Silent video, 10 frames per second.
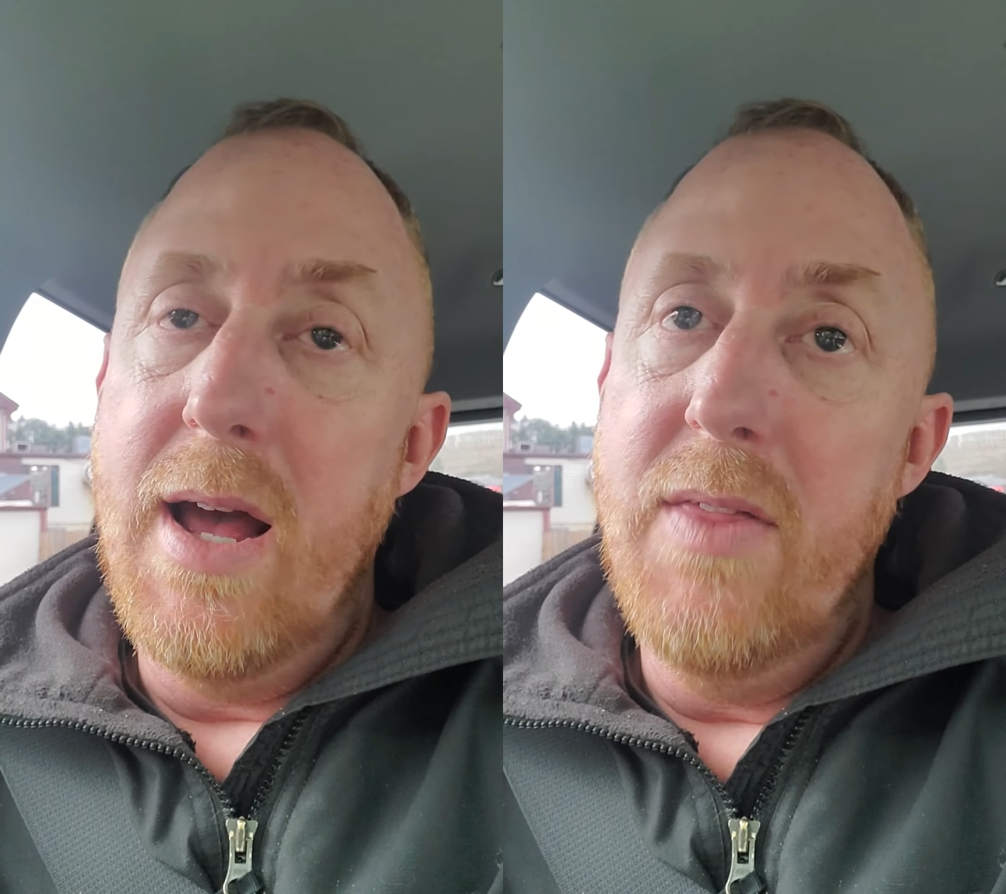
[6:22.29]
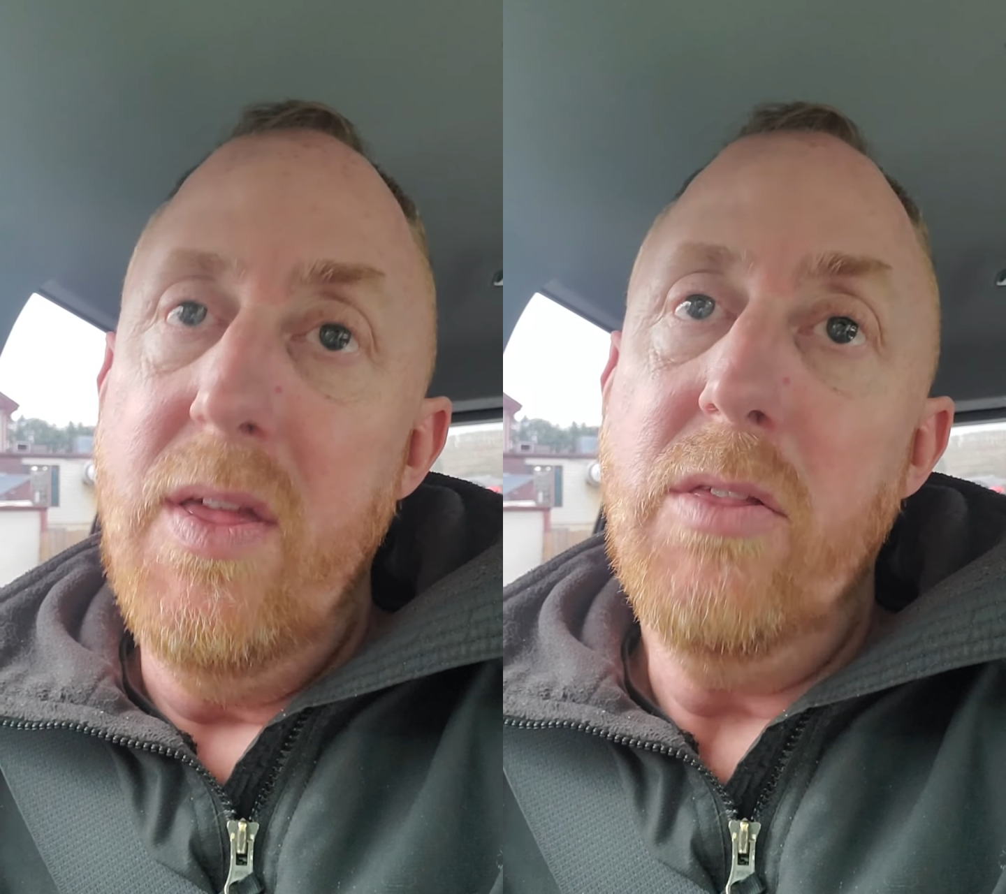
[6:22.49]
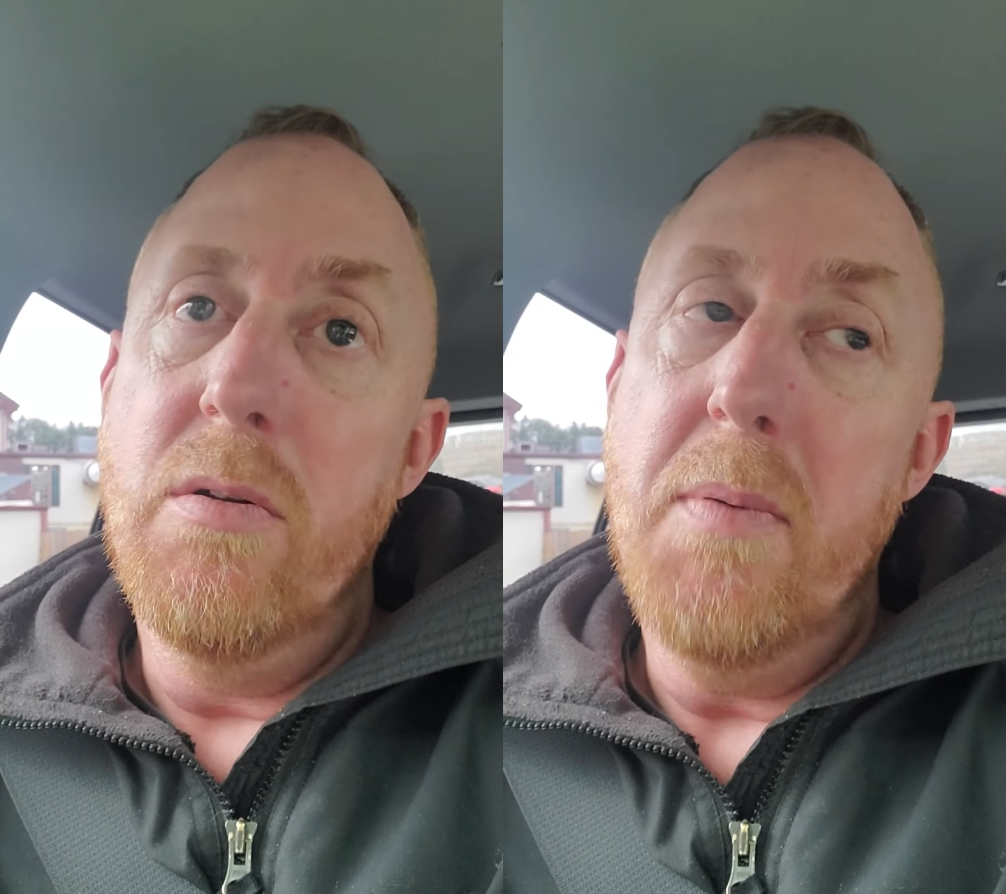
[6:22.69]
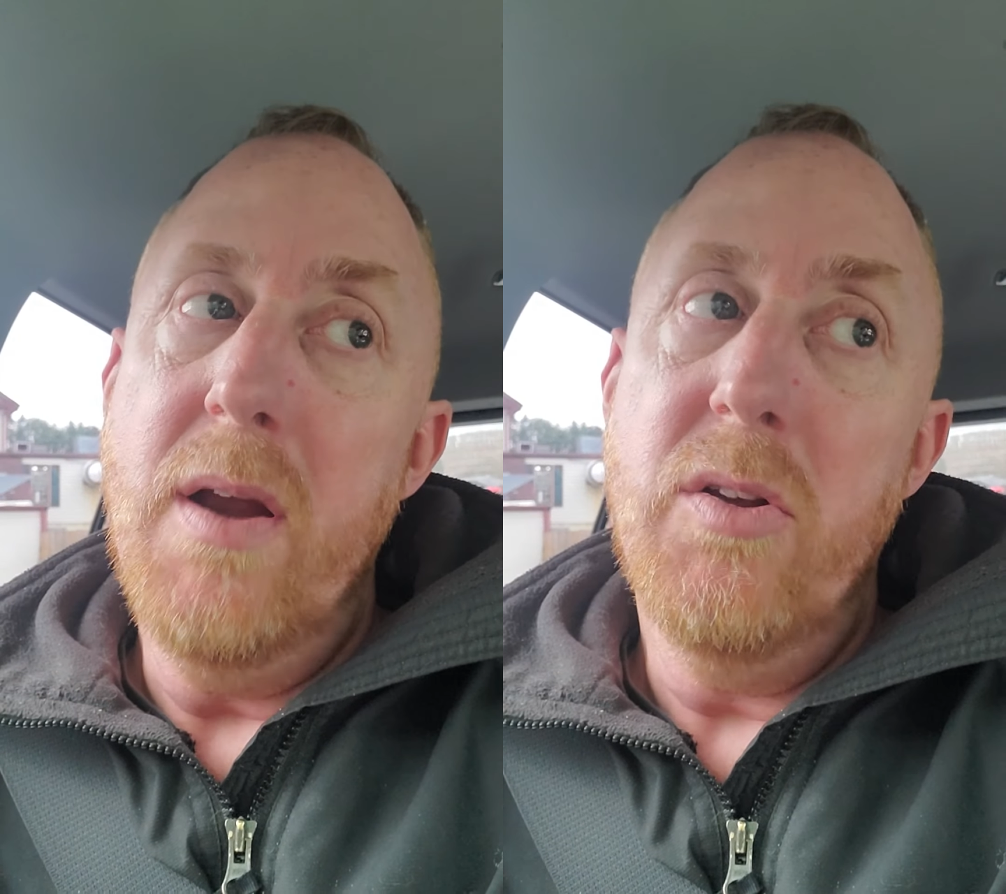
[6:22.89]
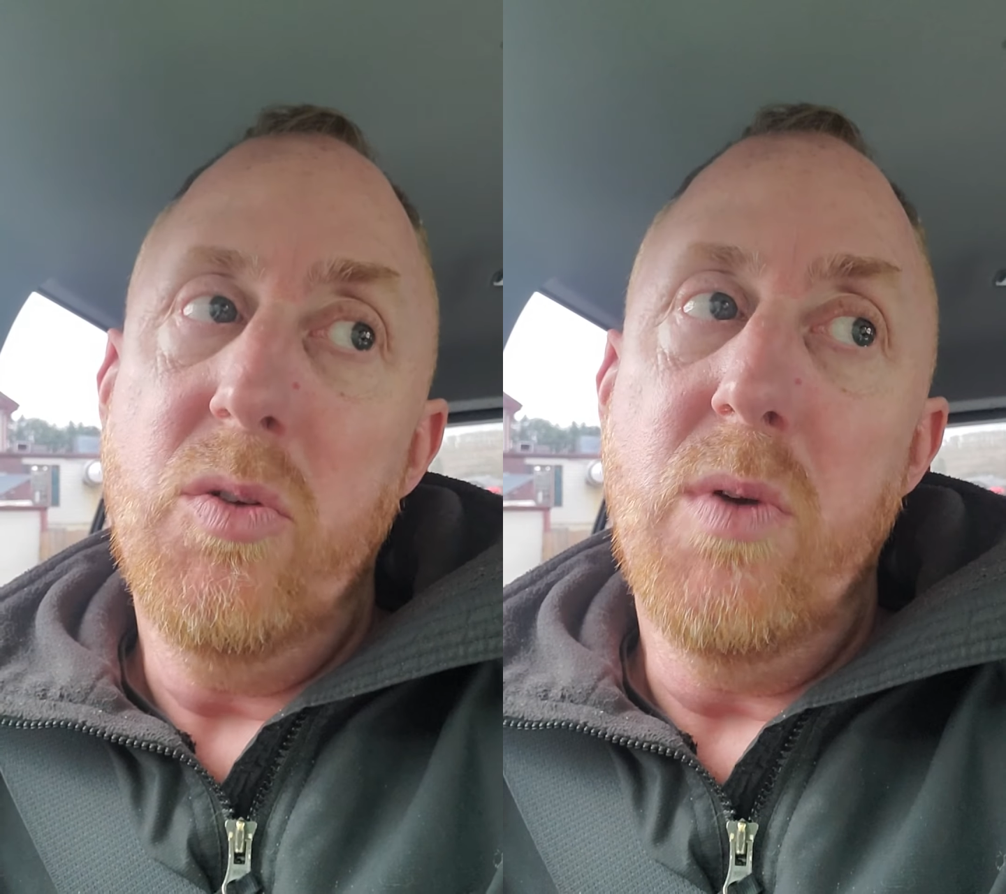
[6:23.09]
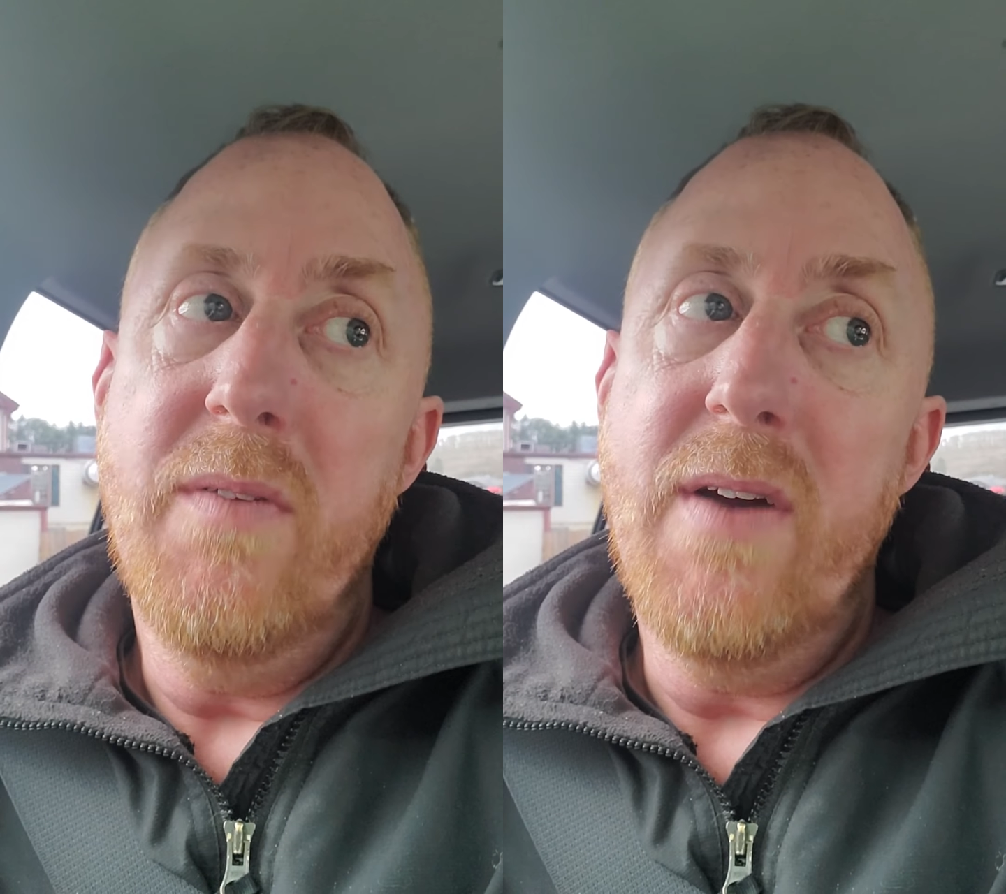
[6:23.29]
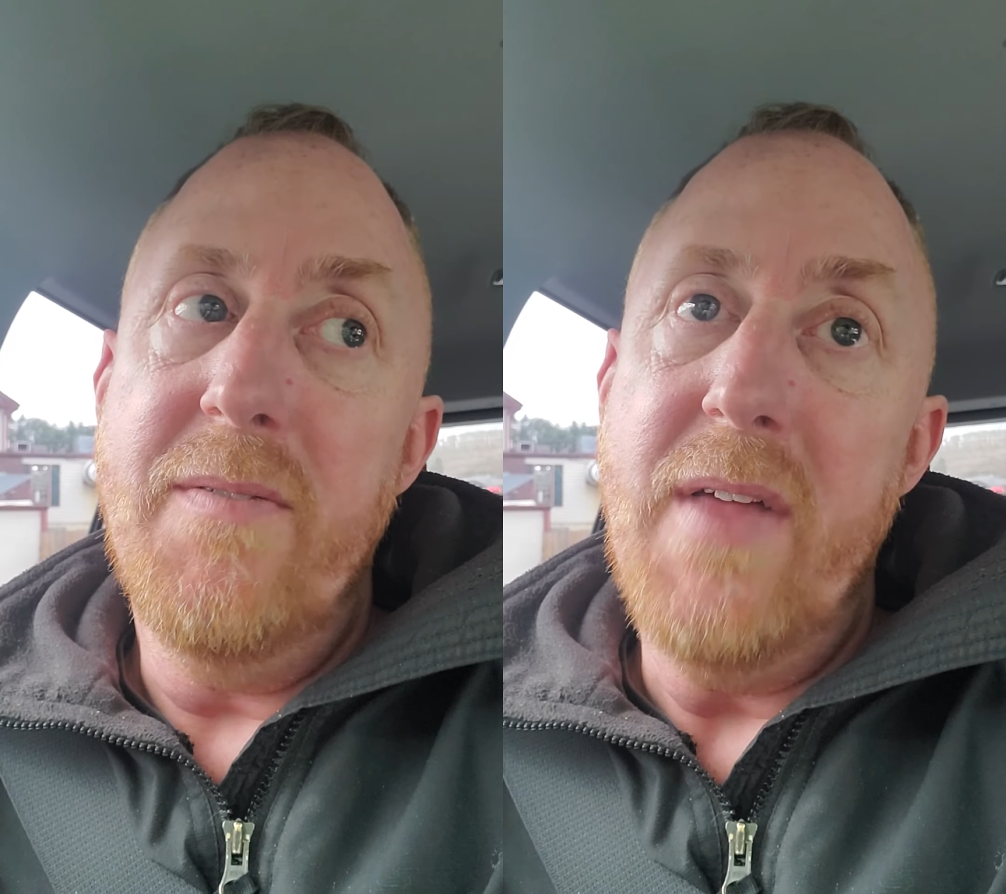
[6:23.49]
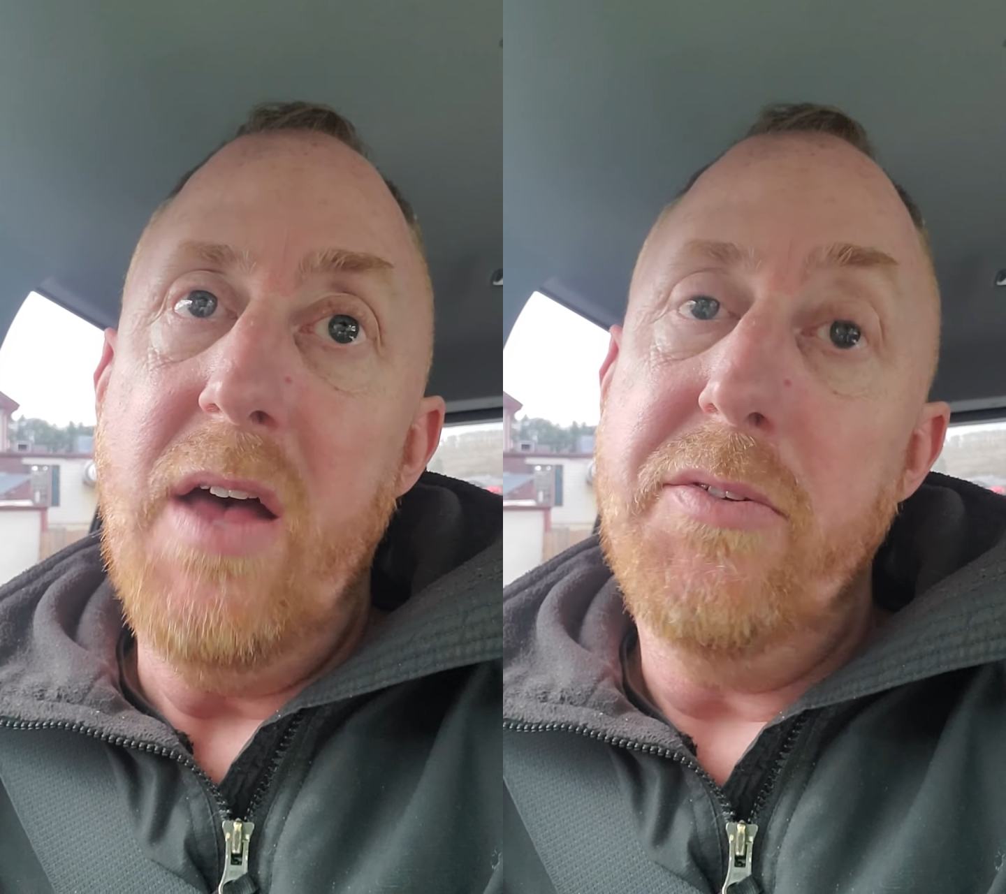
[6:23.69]
I think the repair is
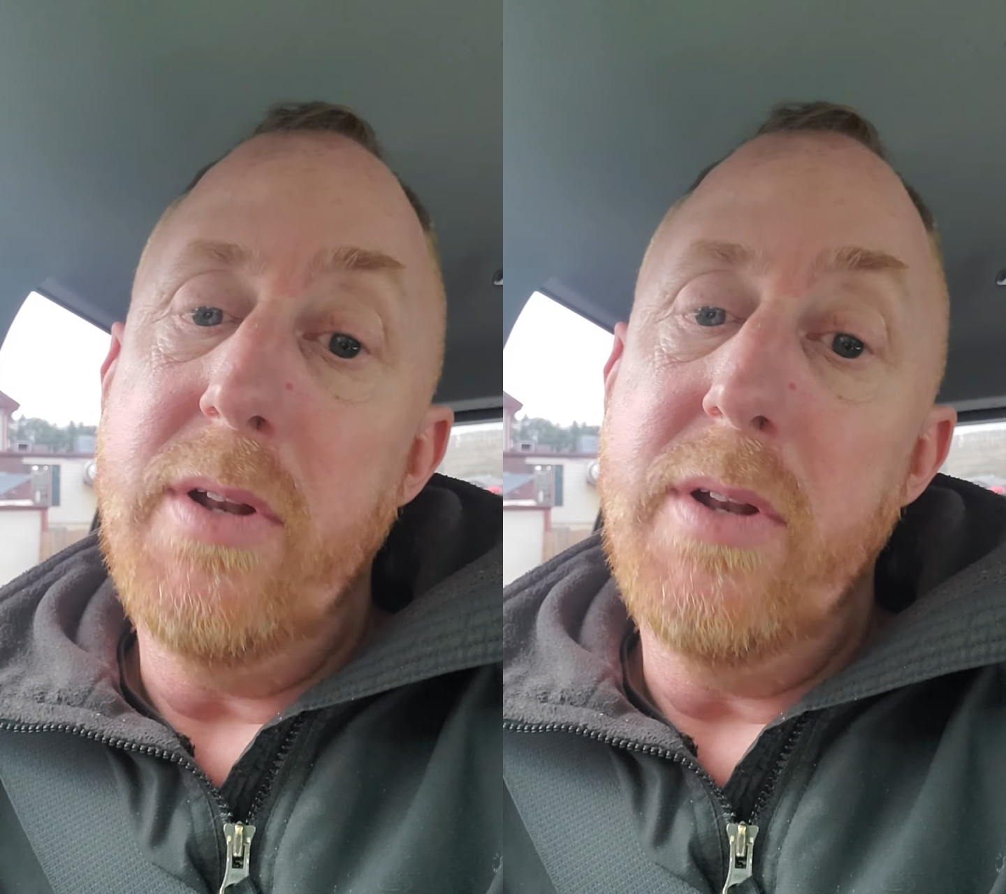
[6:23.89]
$25,000